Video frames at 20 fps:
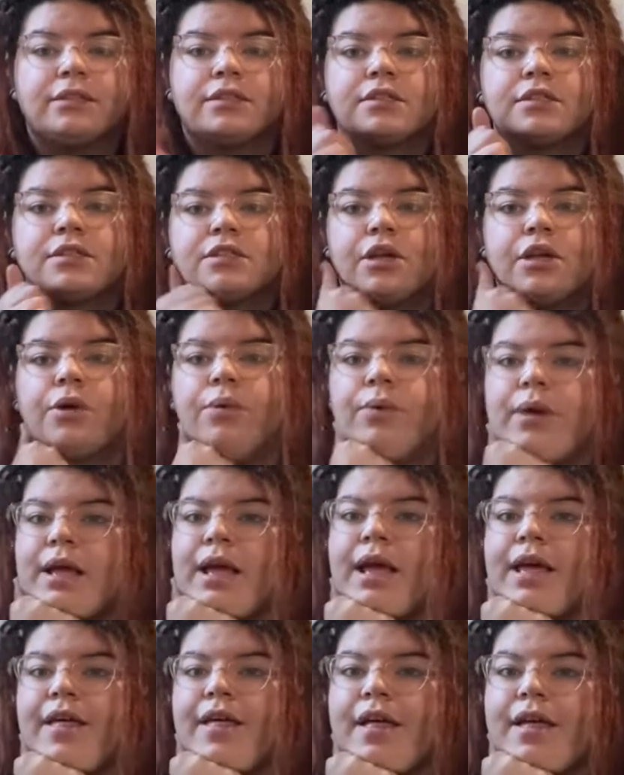So
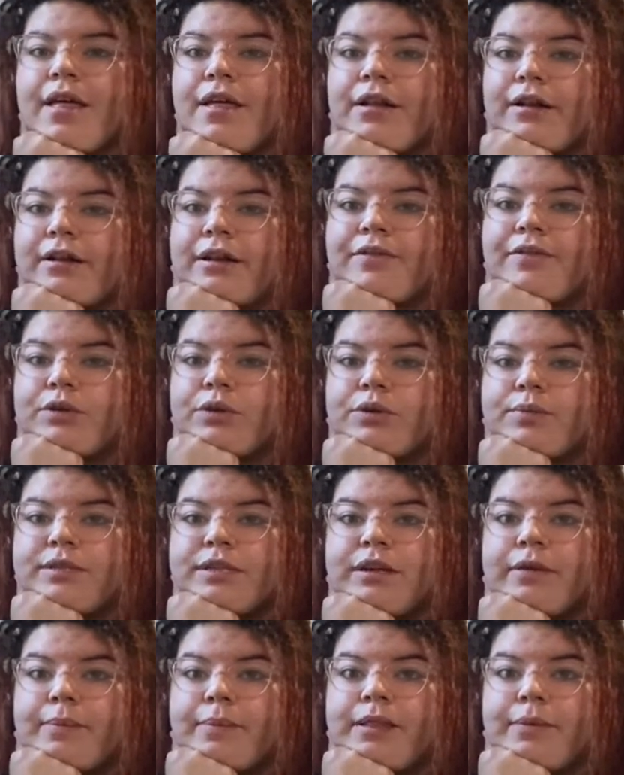living room is
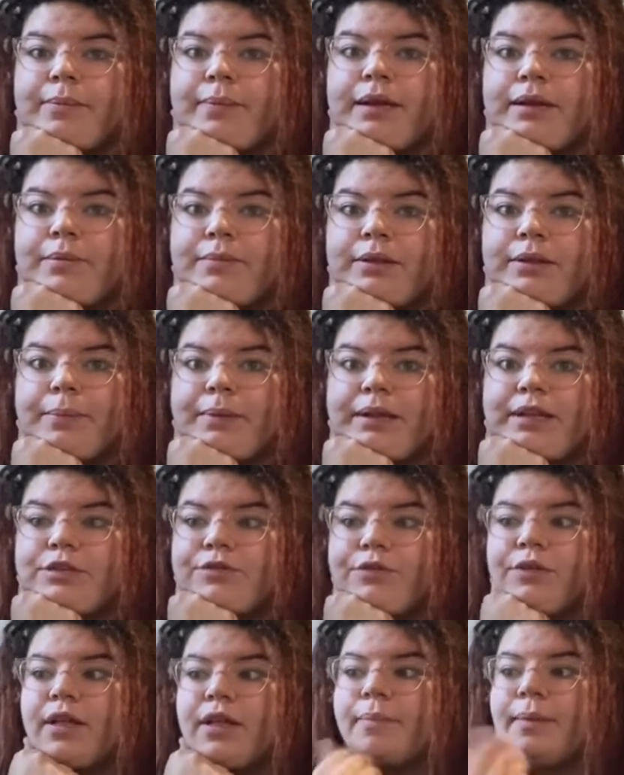gonna be the place for
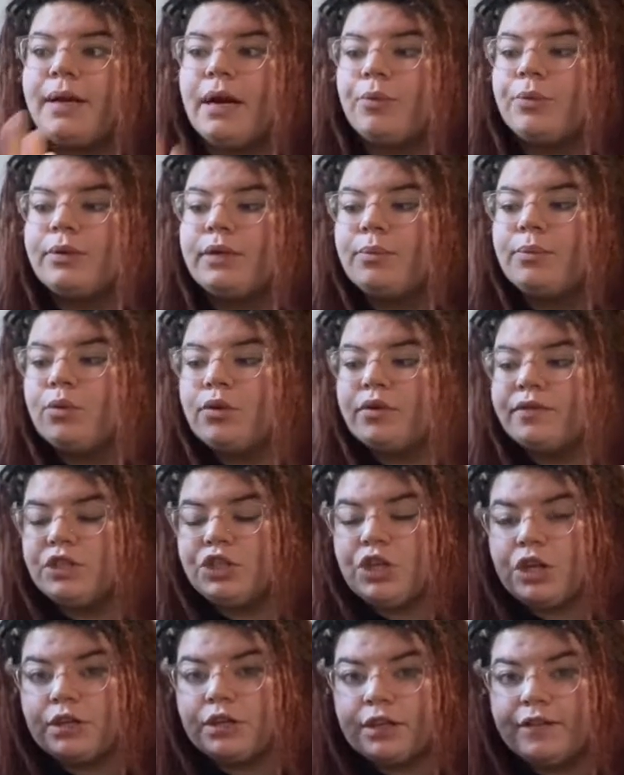them, and I wanted more of a
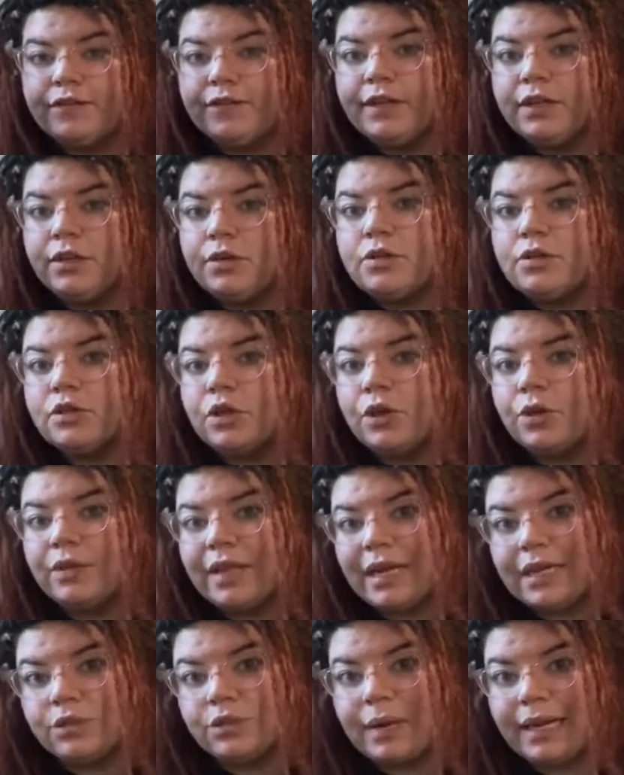jungly feel, so
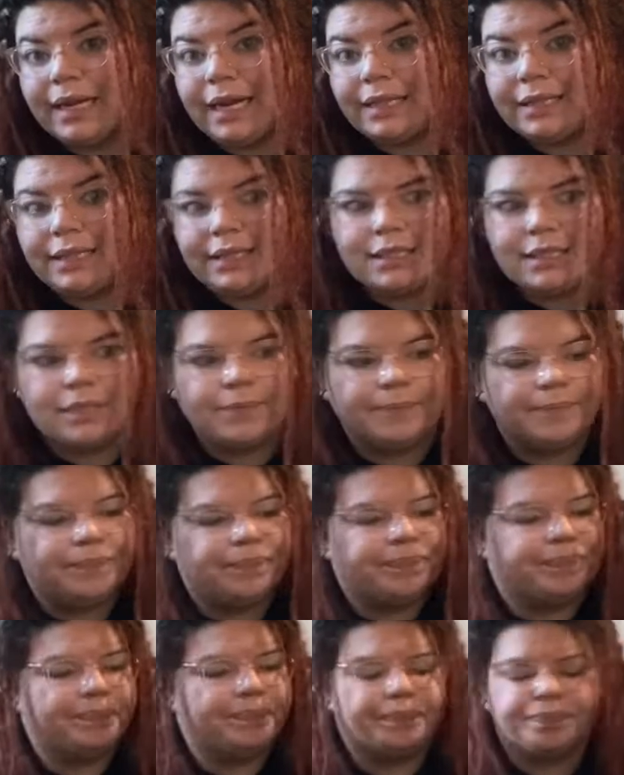that's why I got these.
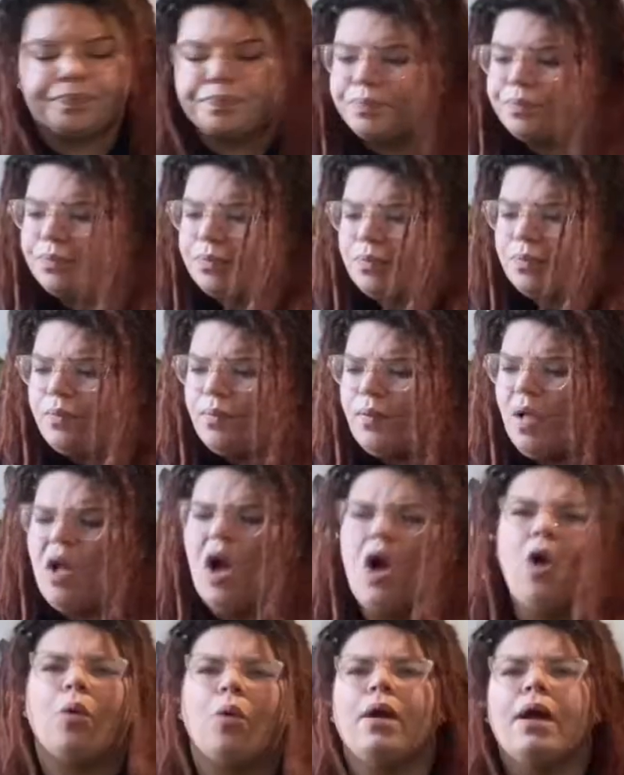
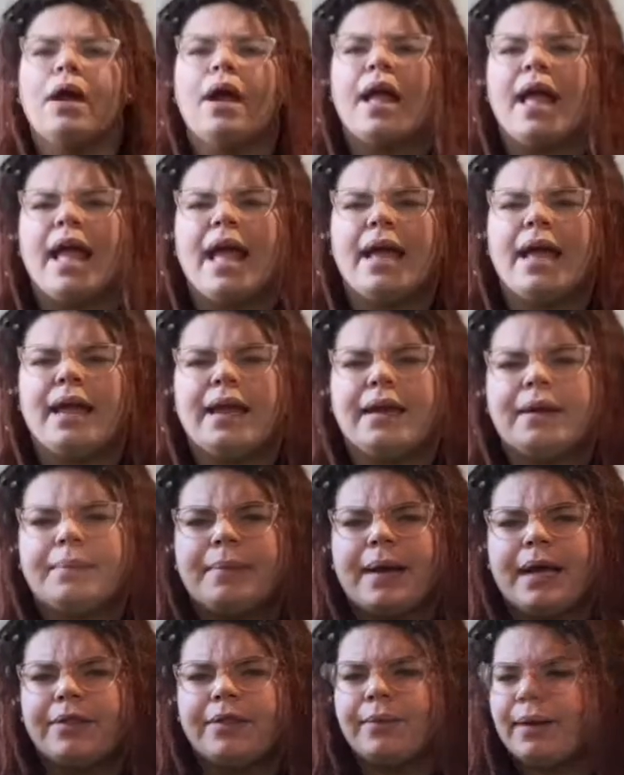Oh, and
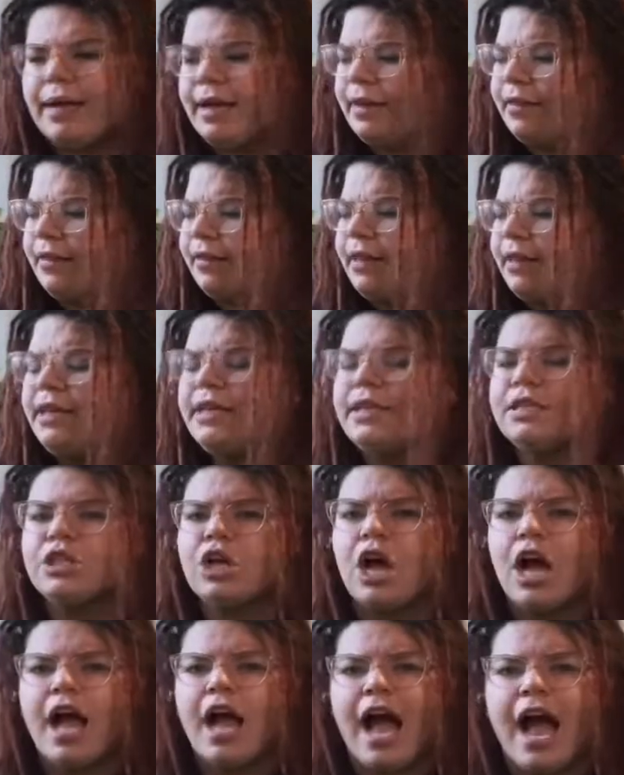by the way, these,
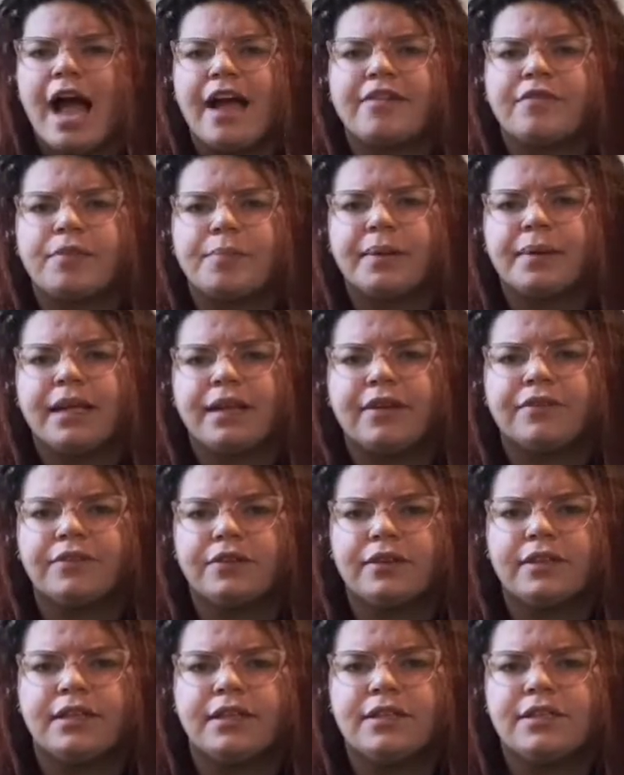I have a plan for
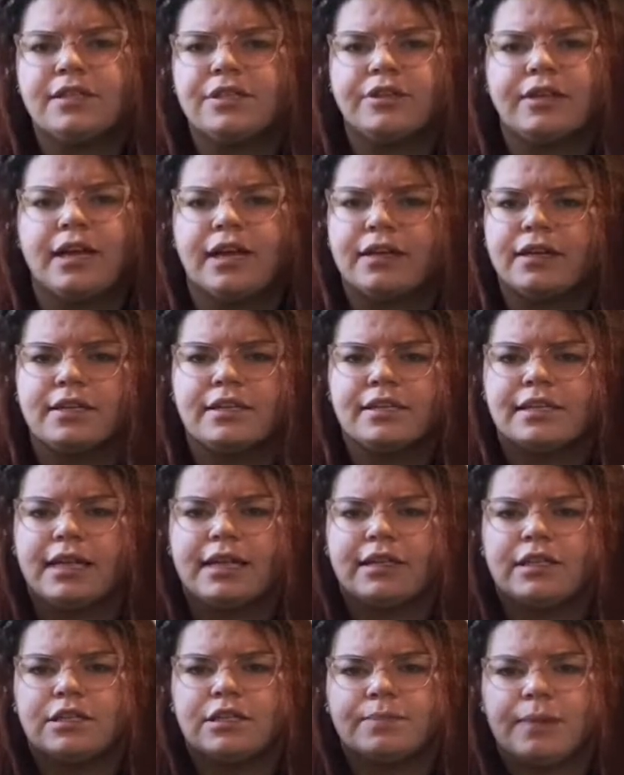these. They're not gonna stay in
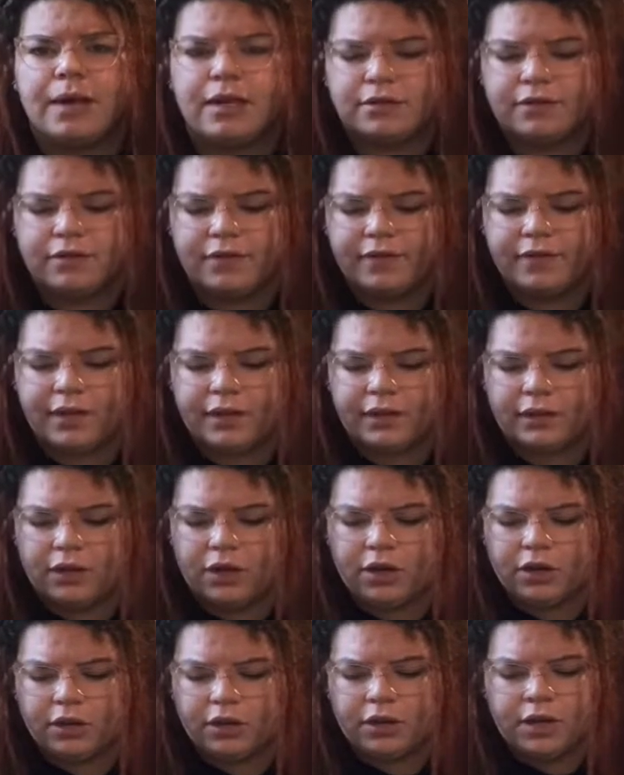these pots for very
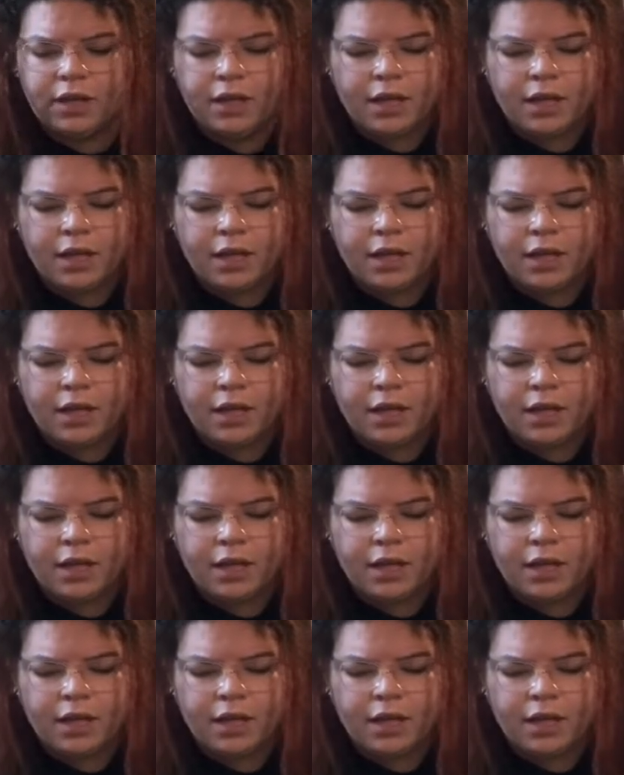long.